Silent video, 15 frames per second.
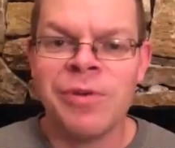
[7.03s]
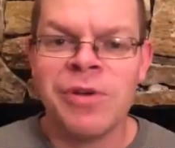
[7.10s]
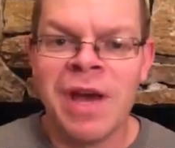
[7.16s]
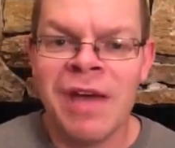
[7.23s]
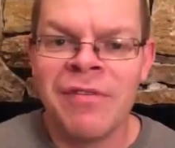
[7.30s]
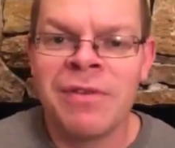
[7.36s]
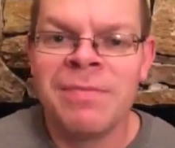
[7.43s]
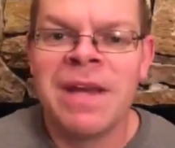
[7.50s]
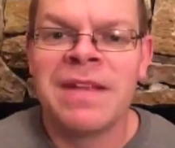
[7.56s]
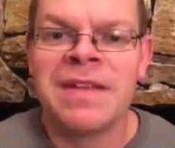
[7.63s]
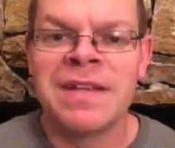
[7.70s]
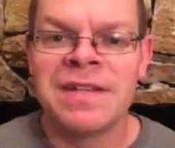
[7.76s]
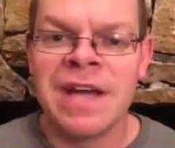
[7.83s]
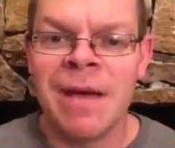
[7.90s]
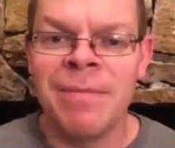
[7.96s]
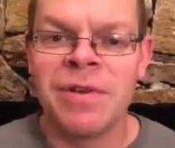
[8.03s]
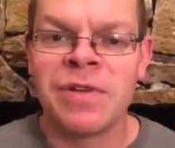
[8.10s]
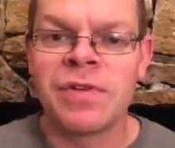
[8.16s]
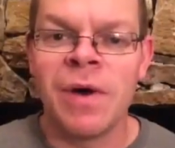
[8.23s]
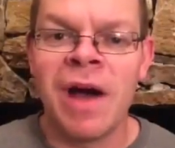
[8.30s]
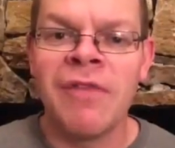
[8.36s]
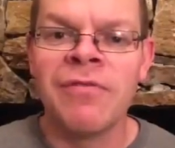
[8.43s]
You have to make things happen.
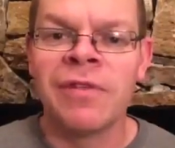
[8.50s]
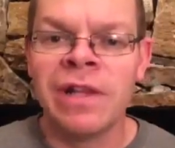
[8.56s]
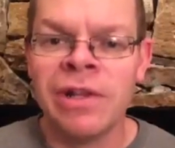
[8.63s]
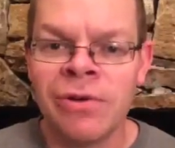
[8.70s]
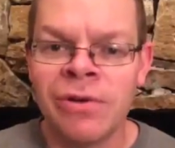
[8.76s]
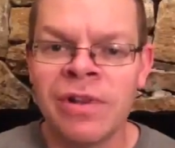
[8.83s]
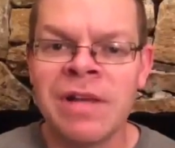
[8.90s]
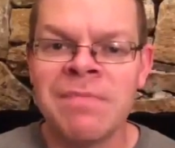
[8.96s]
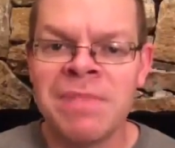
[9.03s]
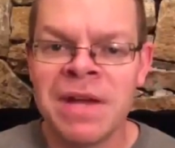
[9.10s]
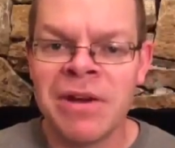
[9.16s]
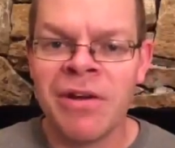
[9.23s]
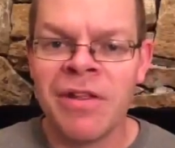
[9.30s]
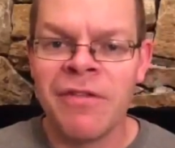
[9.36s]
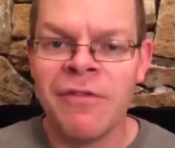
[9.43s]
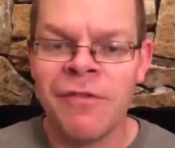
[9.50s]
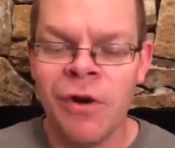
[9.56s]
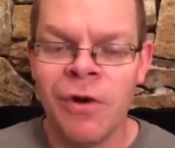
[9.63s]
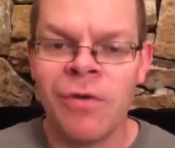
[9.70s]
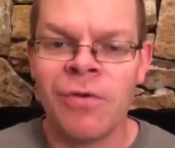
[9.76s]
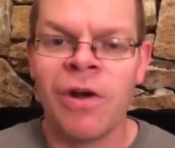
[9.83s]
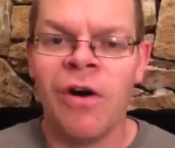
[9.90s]
So I've literally been on the
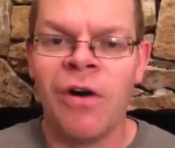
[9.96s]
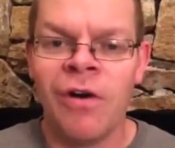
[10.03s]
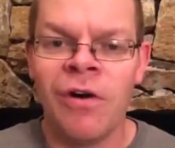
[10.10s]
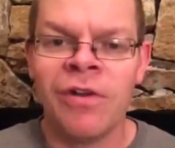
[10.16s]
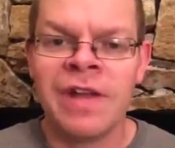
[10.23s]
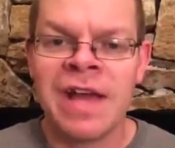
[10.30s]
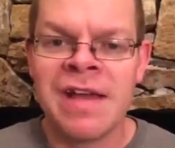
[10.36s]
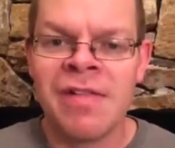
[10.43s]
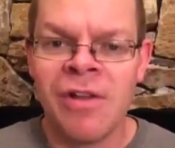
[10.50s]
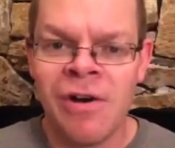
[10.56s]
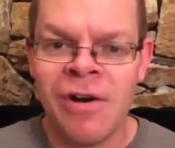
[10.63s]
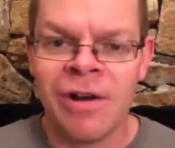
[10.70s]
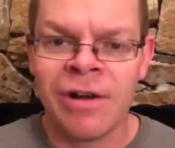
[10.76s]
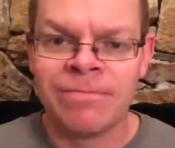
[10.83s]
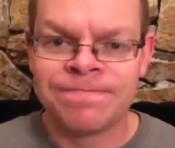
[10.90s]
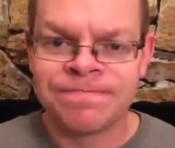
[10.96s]
phone all day long,